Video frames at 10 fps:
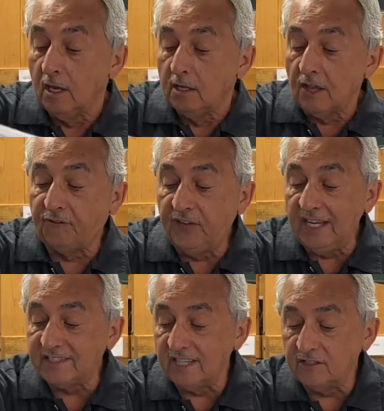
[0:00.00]
The
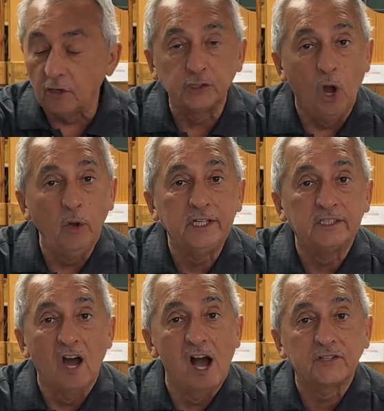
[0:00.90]
feces are totally
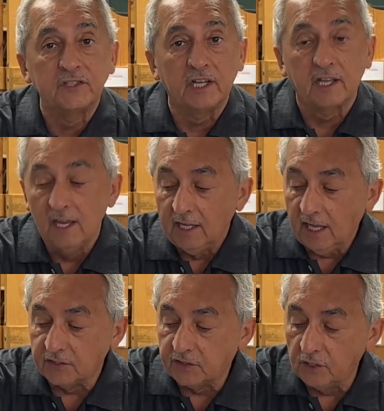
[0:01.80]
toxic.
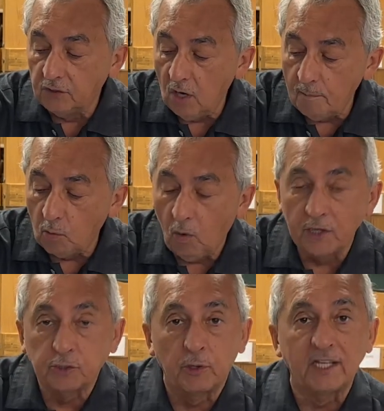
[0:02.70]
It's the
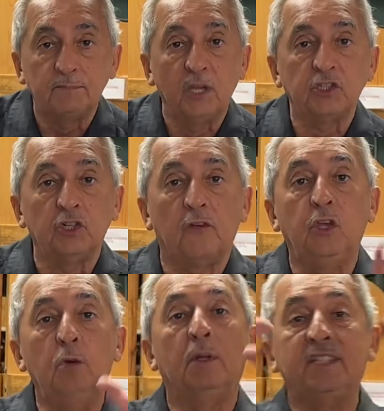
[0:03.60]
#1 transmission of
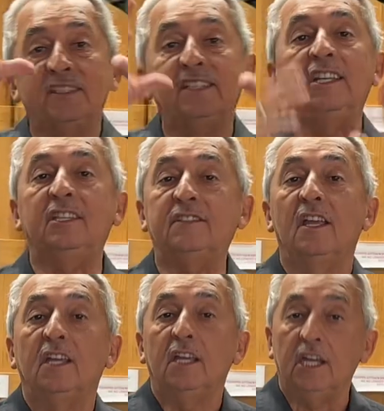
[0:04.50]
human disease
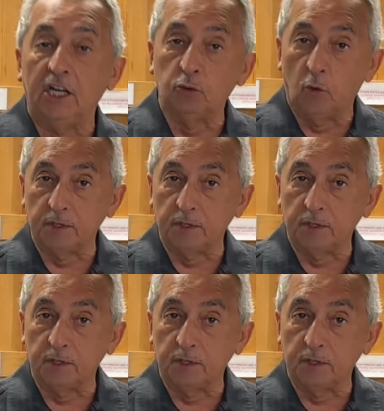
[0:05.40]
in indoor